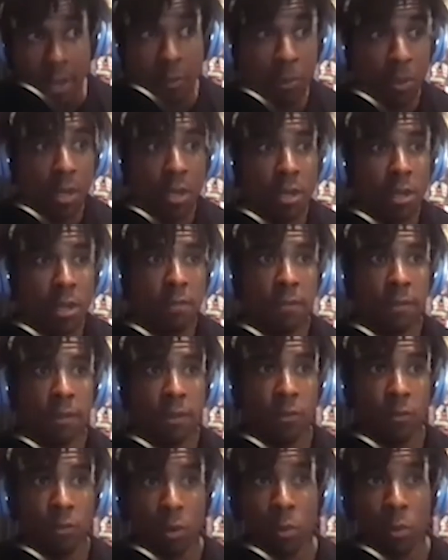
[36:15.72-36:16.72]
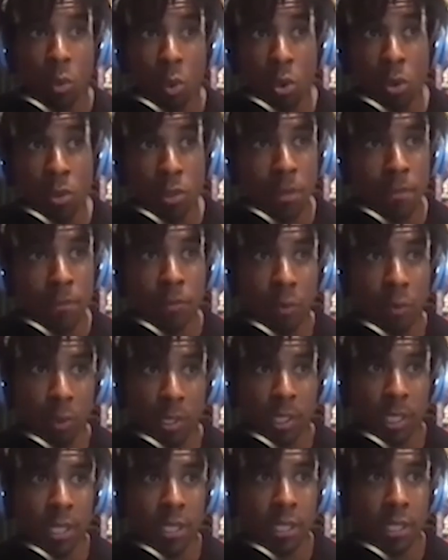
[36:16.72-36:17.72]
We didn't even reward them for
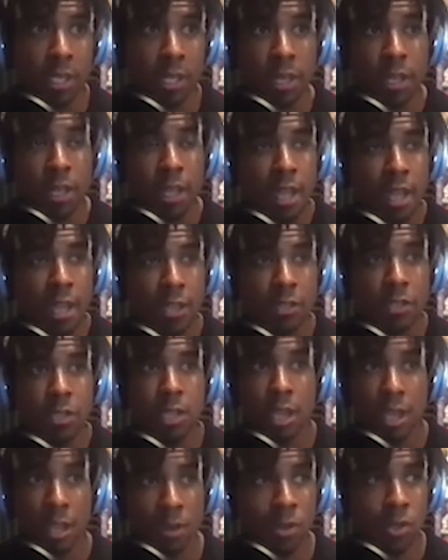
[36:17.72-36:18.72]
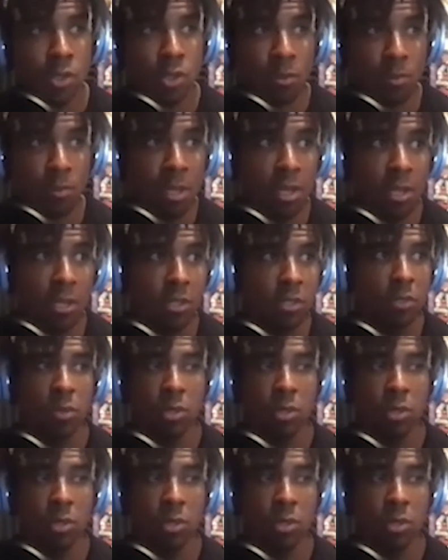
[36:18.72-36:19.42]
what they did and say, hey, here's your minutes.